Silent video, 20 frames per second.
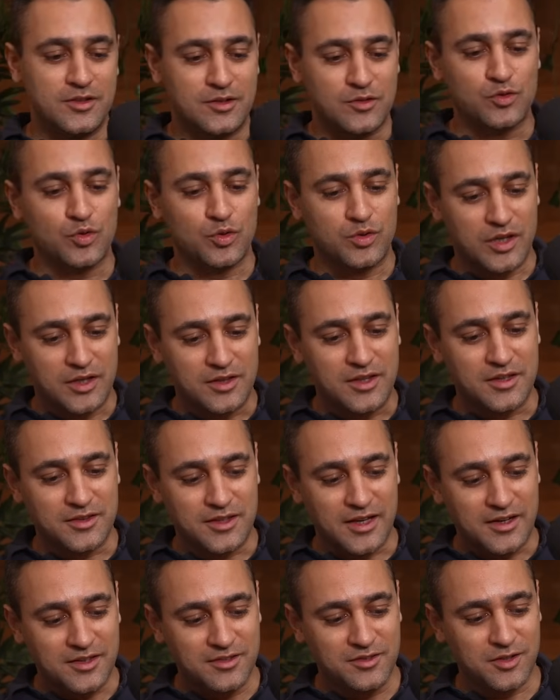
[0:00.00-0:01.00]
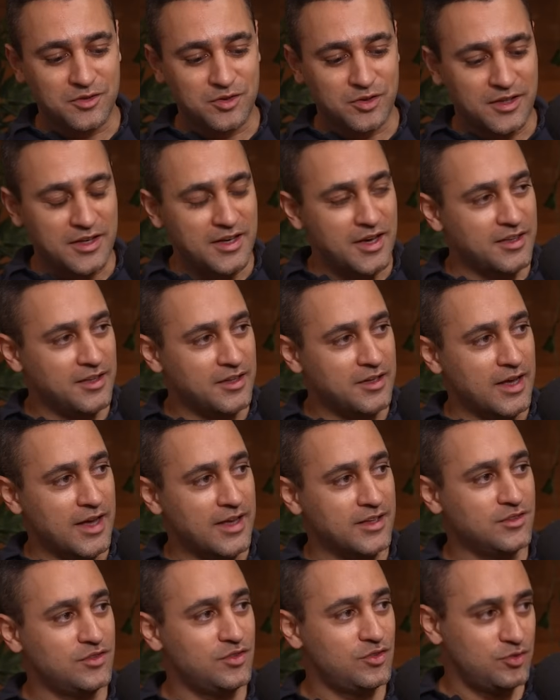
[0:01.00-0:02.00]
So there is such a thing, I think,
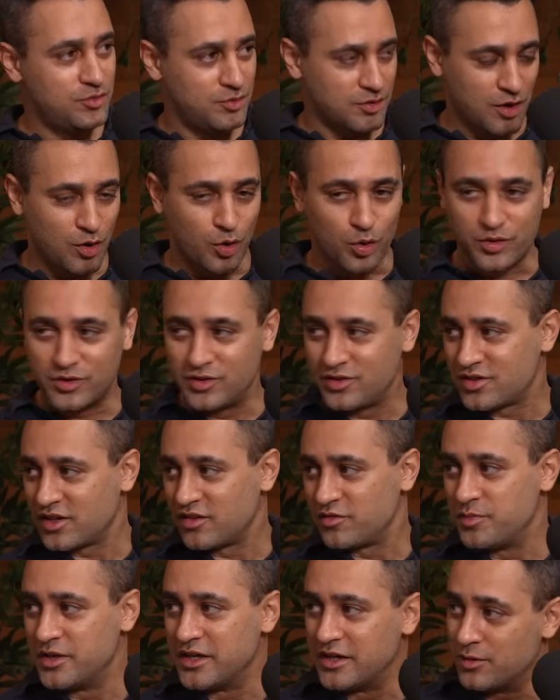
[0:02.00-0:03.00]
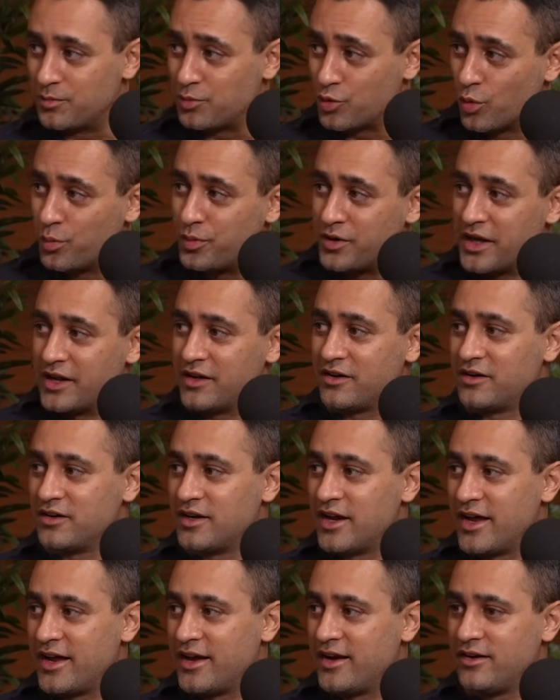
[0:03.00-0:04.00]
as a lot of this stuff being
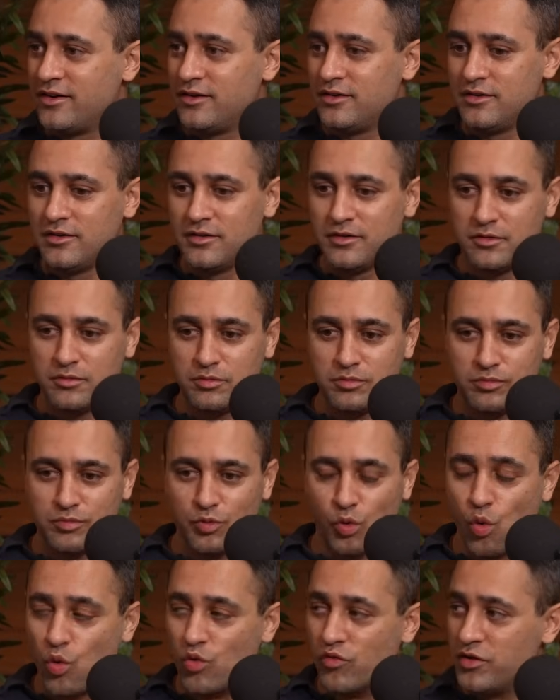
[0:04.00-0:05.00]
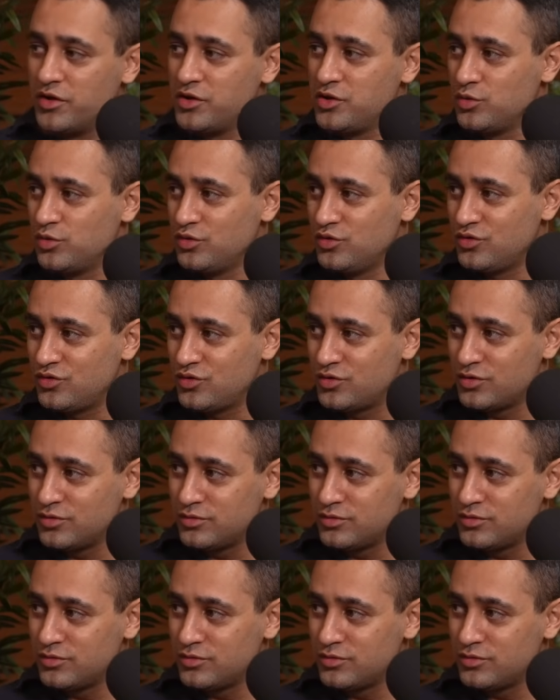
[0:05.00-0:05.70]
appropriated and overused.